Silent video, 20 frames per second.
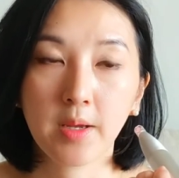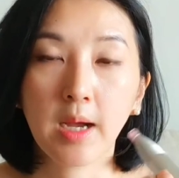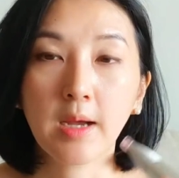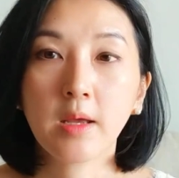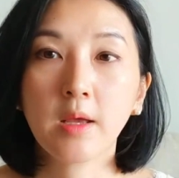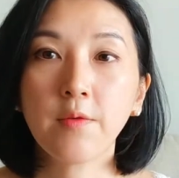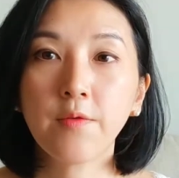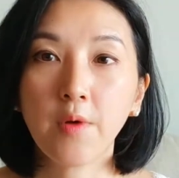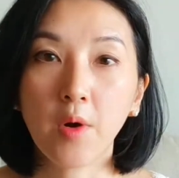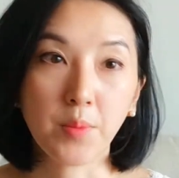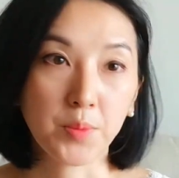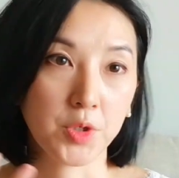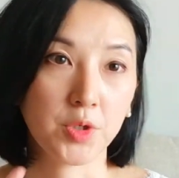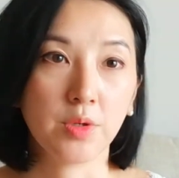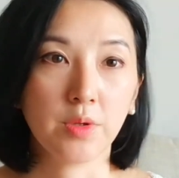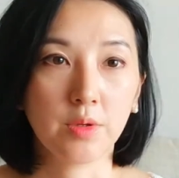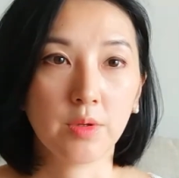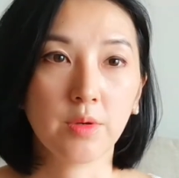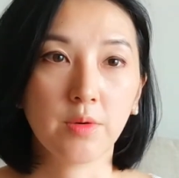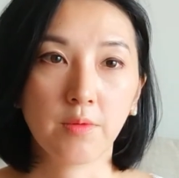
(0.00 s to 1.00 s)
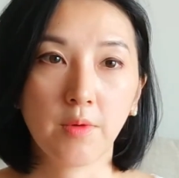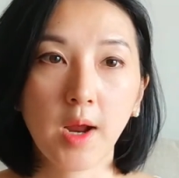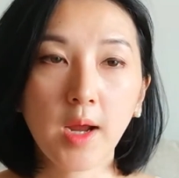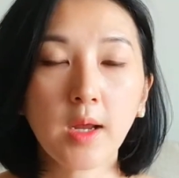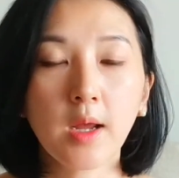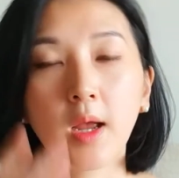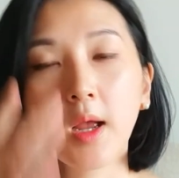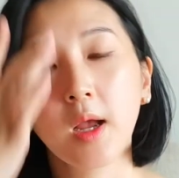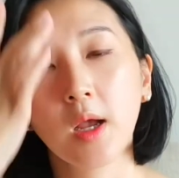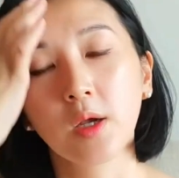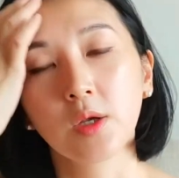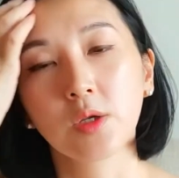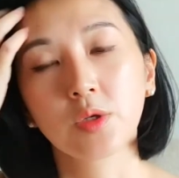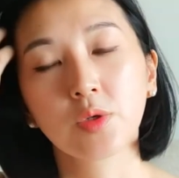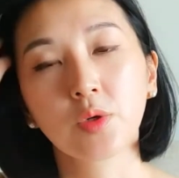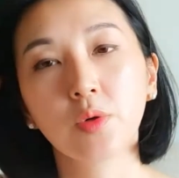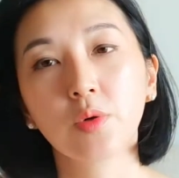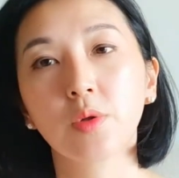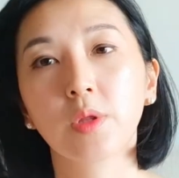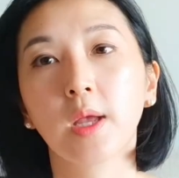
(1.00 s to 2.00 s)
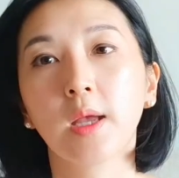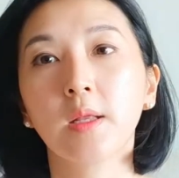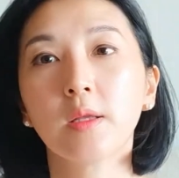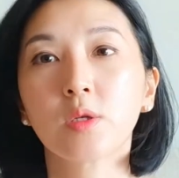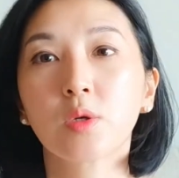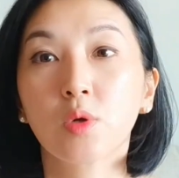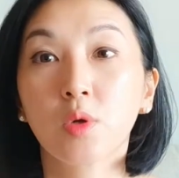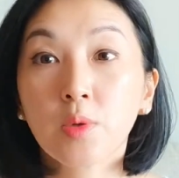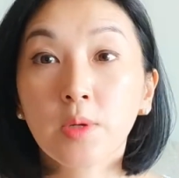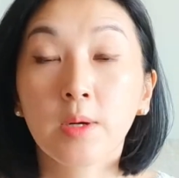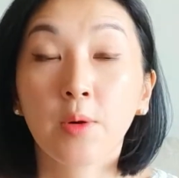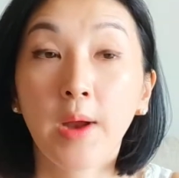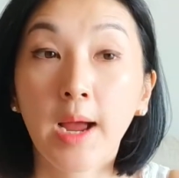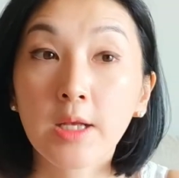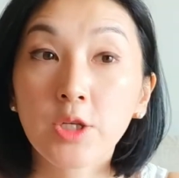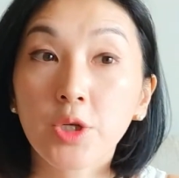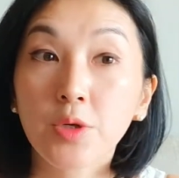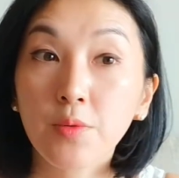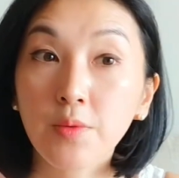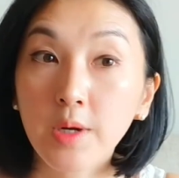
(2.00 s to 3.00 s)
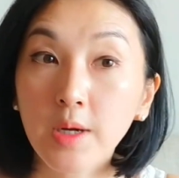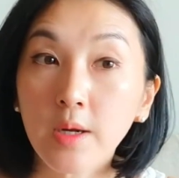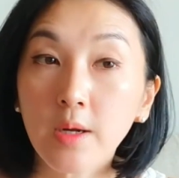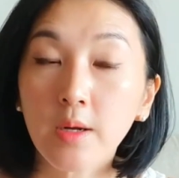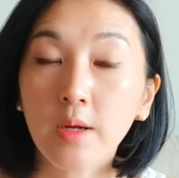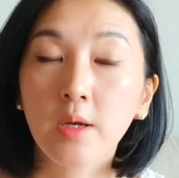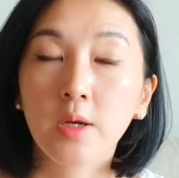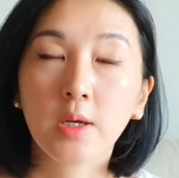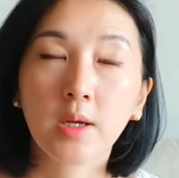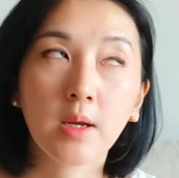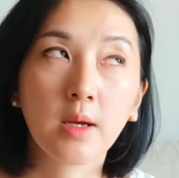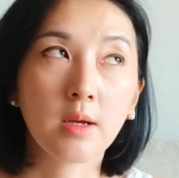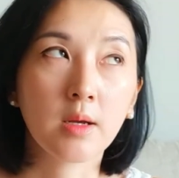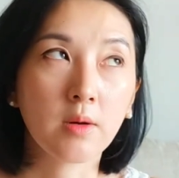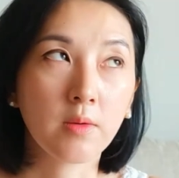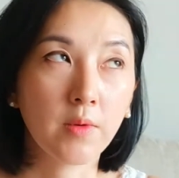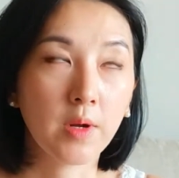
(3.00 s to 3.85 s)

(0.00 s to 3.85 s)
I give option, right? So then gradually you